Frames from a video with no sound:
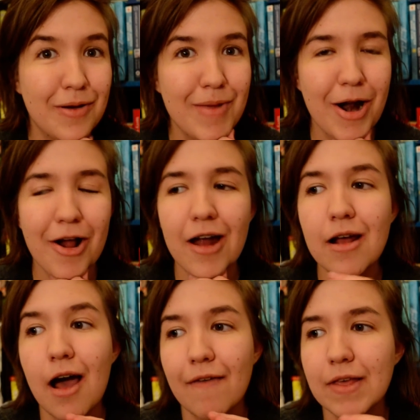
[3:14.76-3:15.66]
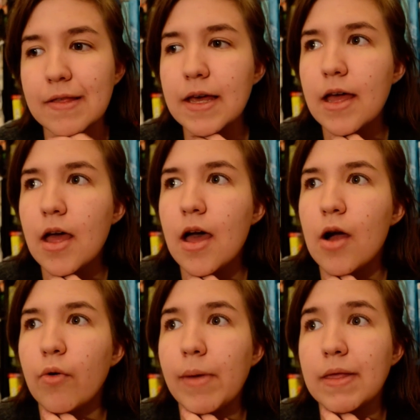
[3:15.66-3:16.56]
Americanah, obviously.
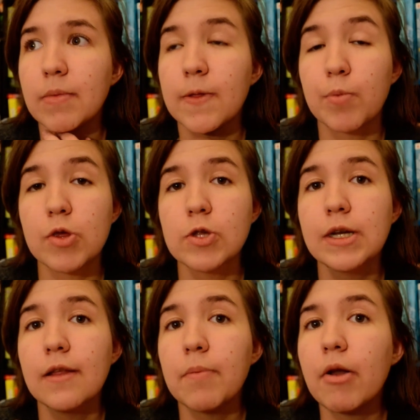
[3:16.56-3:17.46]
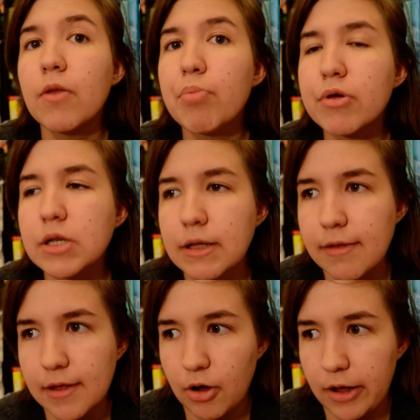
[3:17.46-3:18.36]
Romancing Mr. Bridgerton is part of the
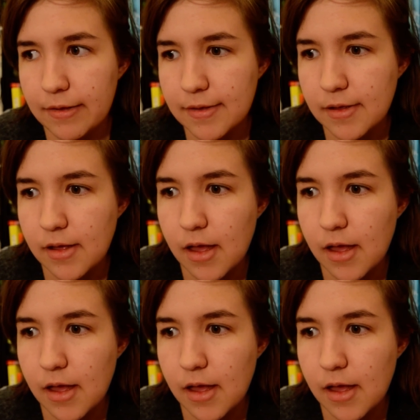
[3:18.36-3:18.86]
Bridgerton series.